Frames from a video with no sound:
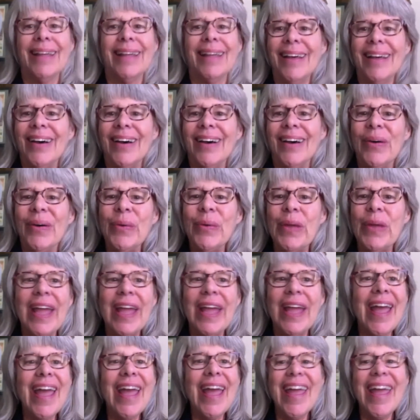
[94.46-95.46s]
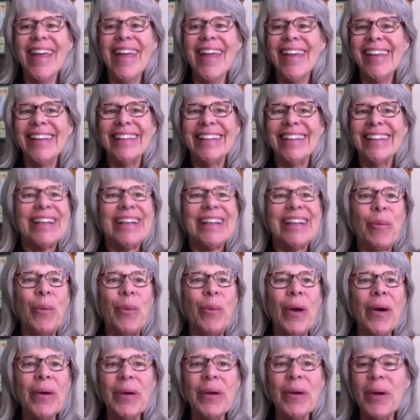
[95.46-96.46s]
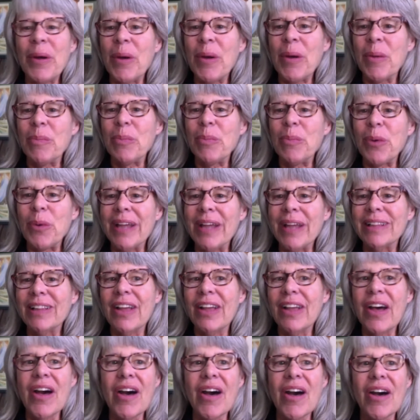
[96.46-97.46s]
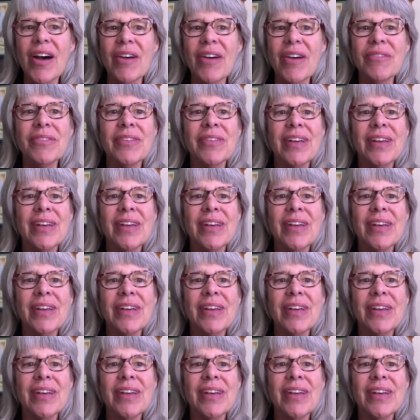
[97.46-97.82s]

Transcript: Okay, welcome, Bret Love.